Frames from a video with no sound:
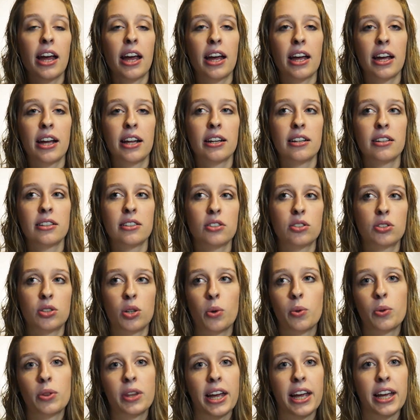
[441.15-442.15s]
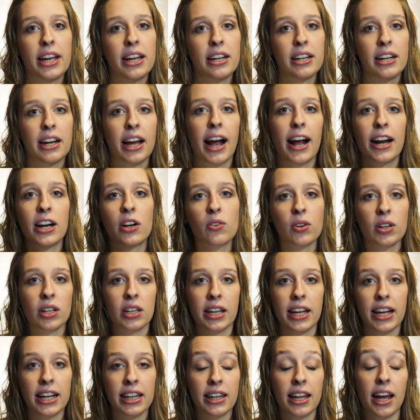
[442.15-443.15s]
And so they can kind of
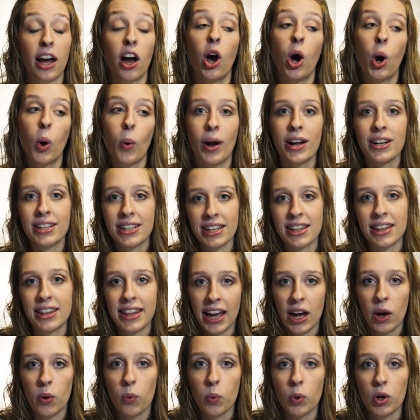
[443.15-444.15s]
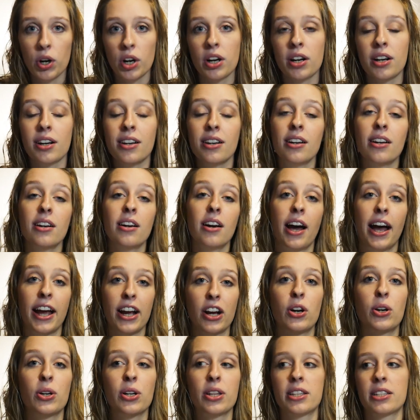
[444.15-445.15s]
relate that, oh, I did that work, I
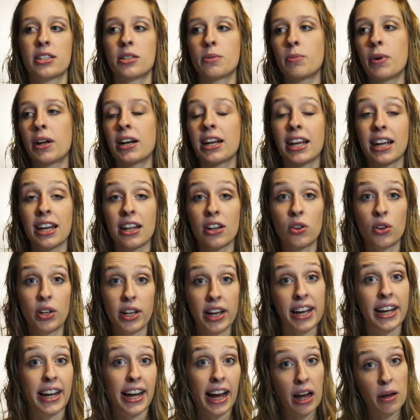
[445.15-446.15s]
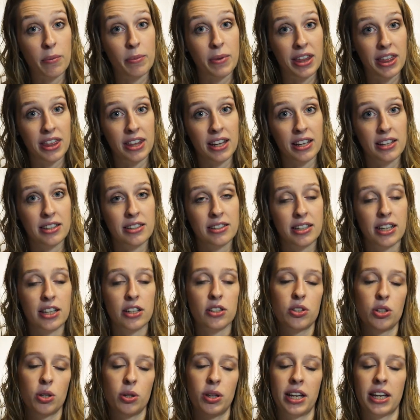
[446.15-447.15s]
earned this money, it got me this.
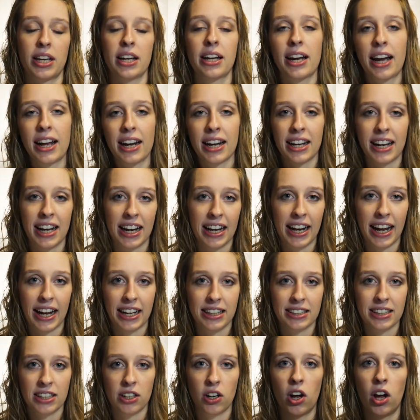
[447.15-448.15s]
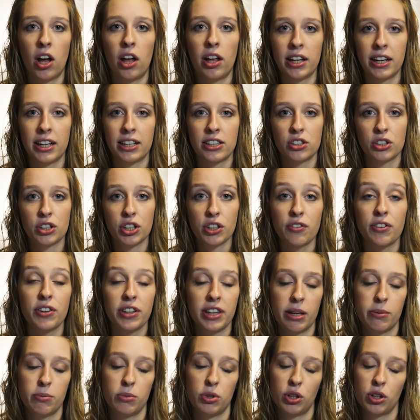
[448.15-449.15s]
And so they can kind of connect it all, and it's good for
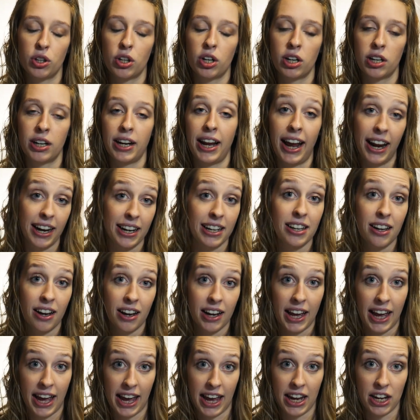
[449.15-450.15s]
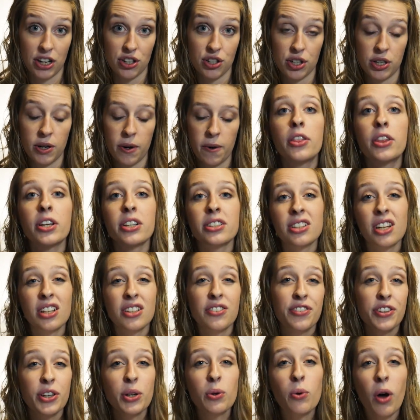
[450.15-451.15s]
them to learn at a young age. There's a
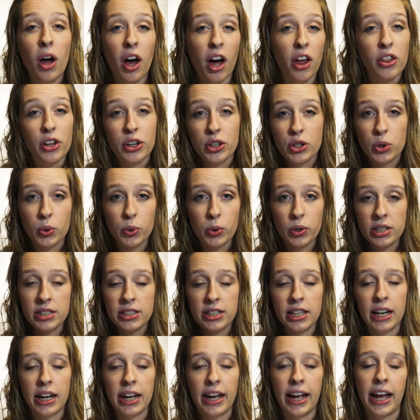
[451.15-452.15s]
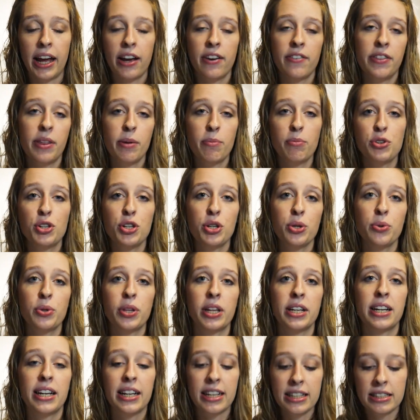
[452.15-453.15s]
few other chores that I have them do
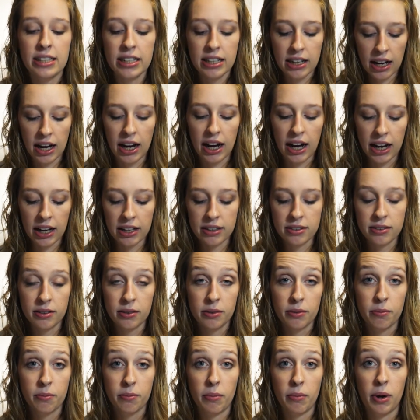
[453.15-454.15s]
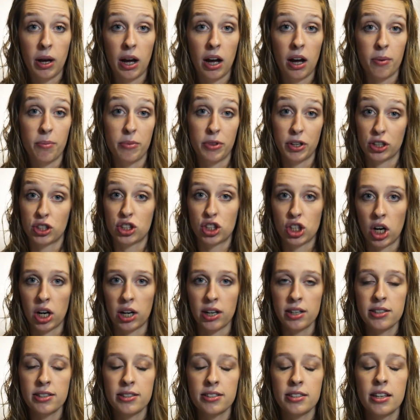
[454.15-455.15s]
that isn't on um, their
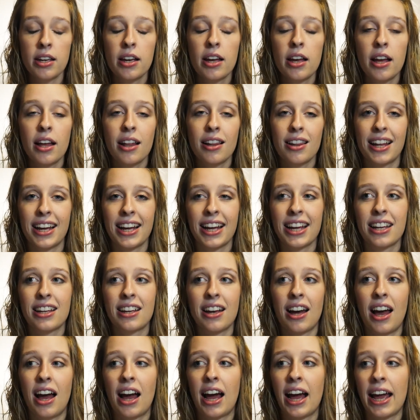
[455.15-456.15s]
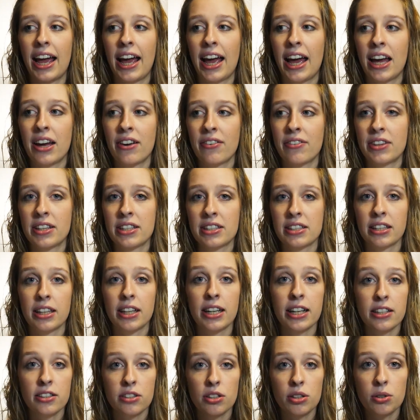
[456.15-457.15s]
charts. Like, I have this
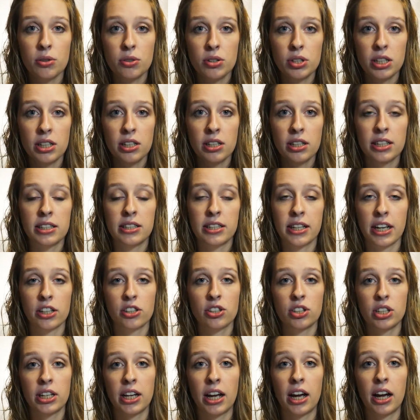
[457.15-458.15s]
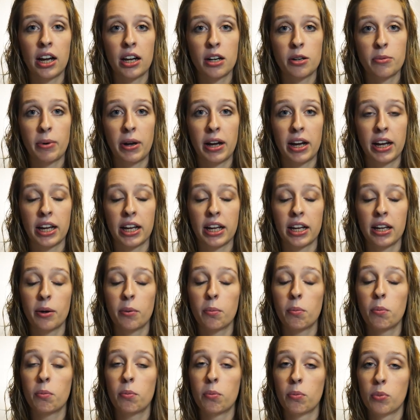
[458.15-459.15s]
cleaning solution. It's actually on my
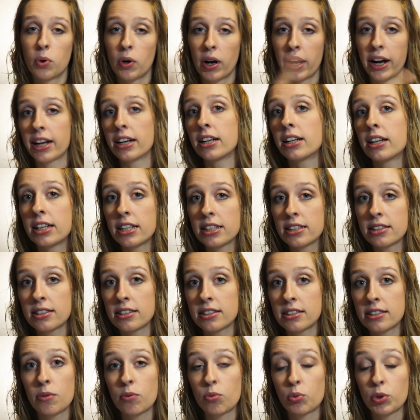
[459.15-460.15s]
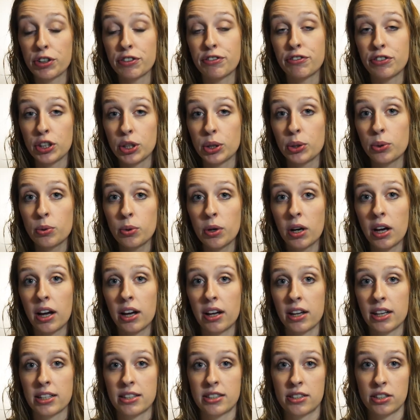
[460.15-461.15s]
Brandless review.
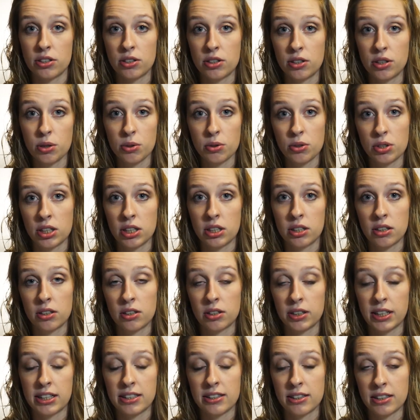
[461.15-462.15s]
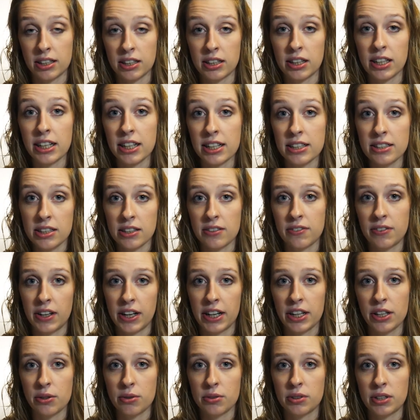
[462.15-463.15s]
It's the solution, or that's the cleaning stuff that
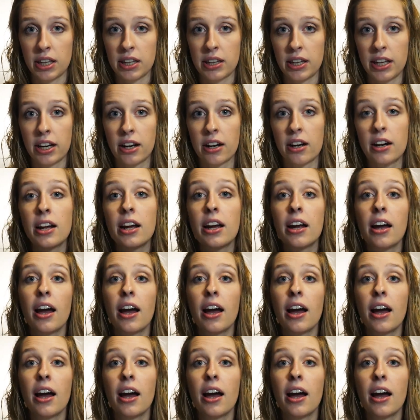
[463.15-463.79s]
I use on there.